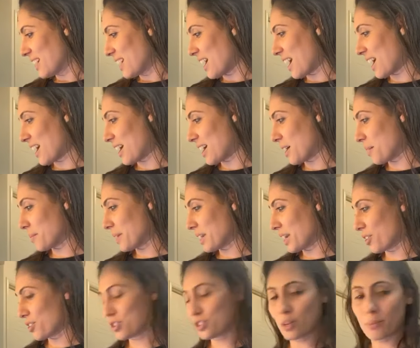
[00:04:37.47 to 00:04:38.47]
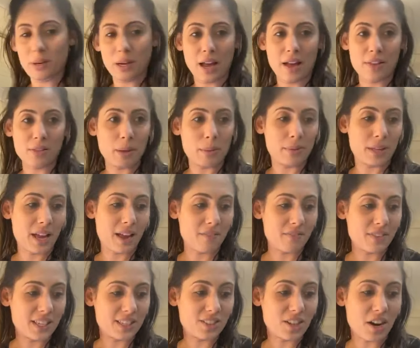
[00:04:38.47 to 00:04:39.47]
And I know so many other people have
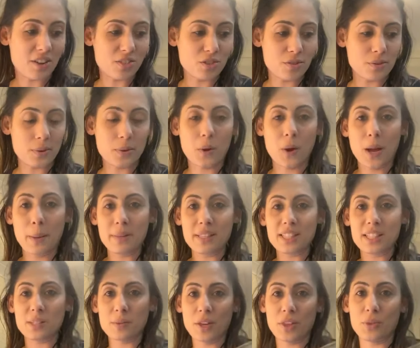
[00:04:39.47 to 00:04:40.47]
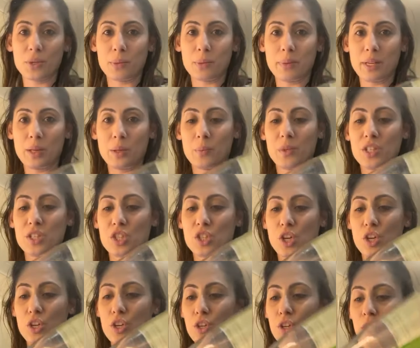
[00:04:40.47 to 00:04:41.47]
these dietary requirements, so I thought it would be a good one to
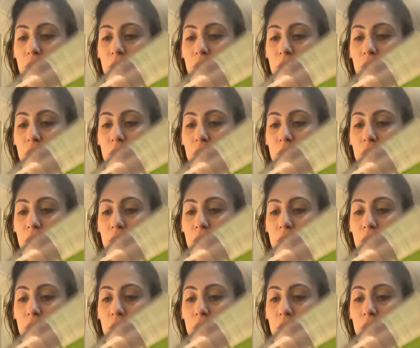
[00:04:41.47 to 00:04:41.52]
show you.